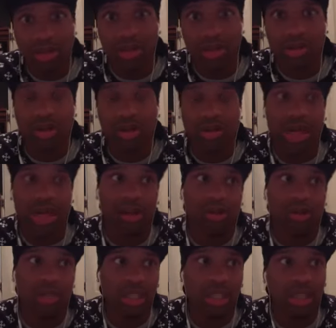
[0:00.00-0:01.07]

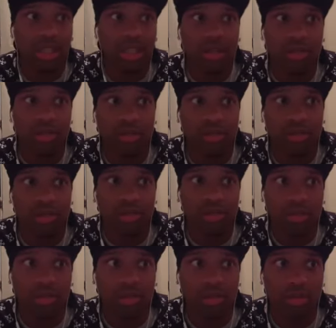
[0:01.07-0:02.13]
2000.
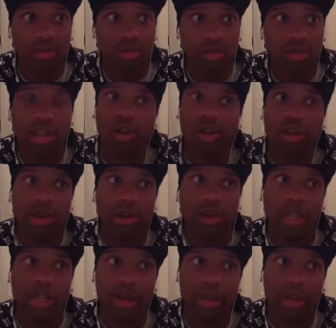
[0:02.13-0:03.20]
When did Carter 3
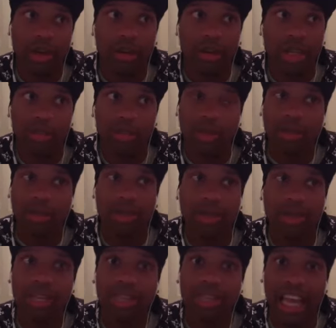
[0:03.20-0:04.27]
come out? Like probably
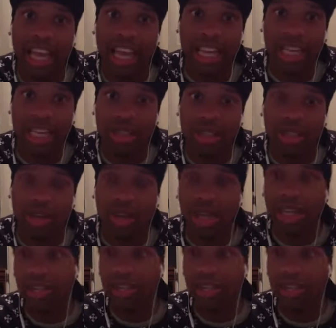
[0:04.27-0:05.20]
2008. So like,